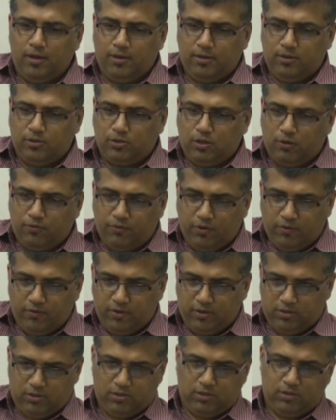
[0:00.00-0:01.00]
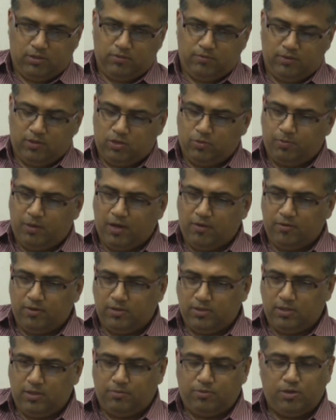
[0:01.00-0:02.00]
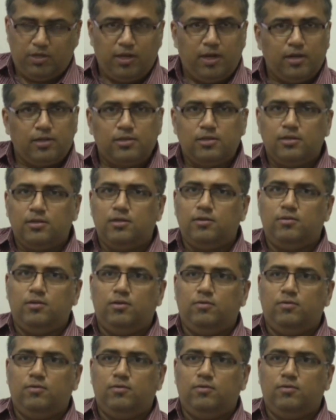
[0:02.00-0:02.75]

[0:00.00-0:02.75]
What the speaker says: the software which powers their product,